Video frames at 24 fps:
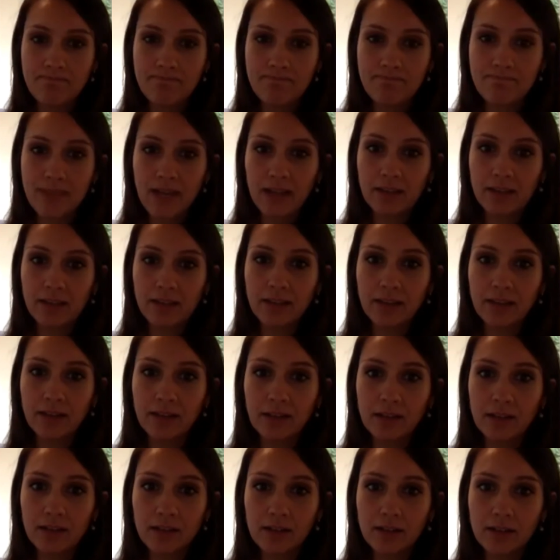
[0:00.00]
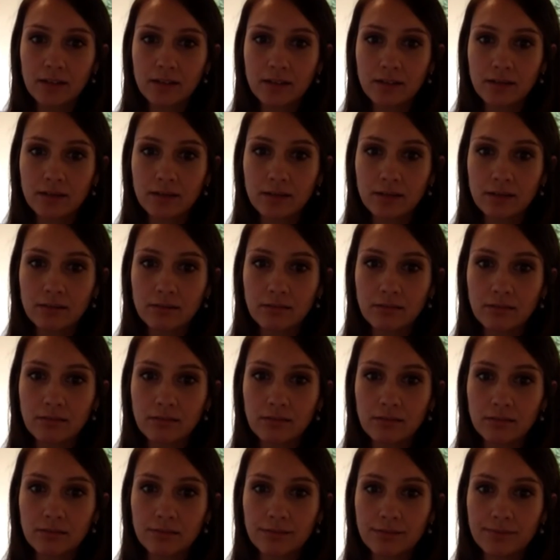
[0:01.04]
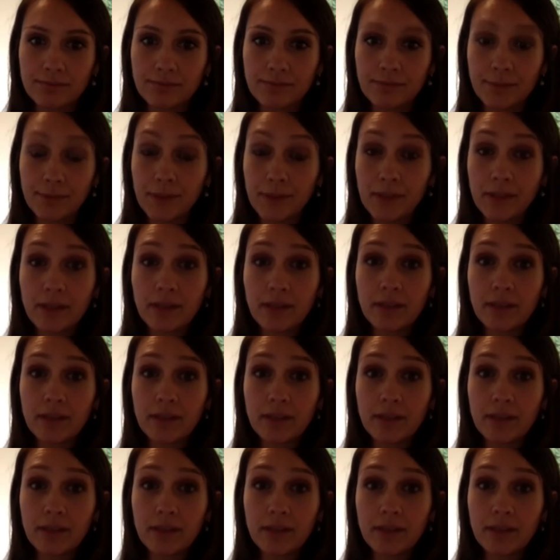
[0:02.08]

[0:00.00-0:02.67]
I think really